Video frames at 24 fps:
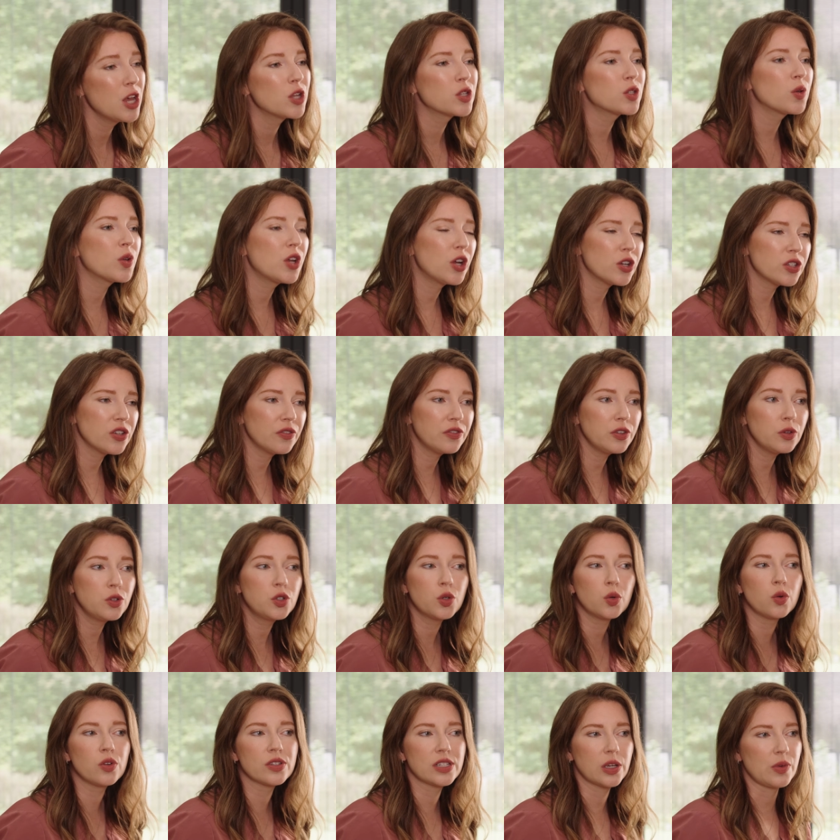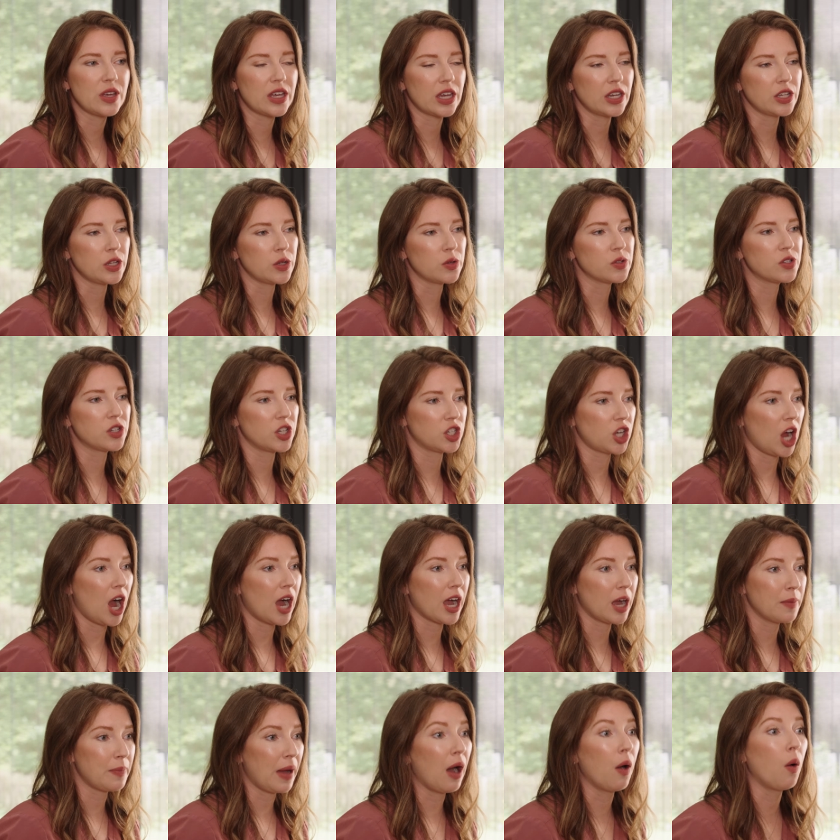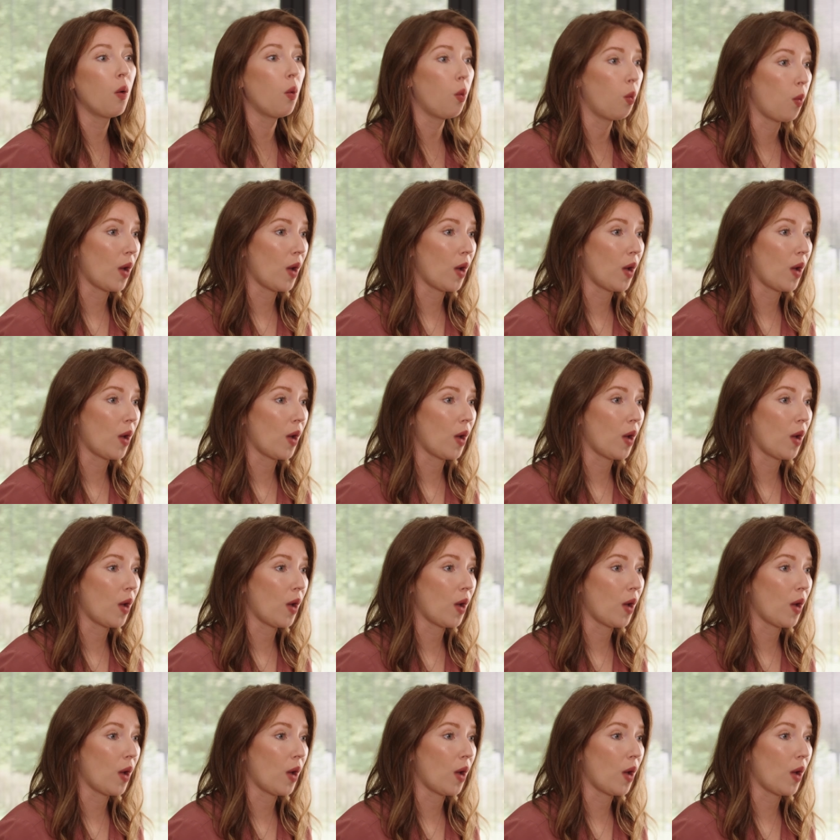So here's a few tools that we can use to talk about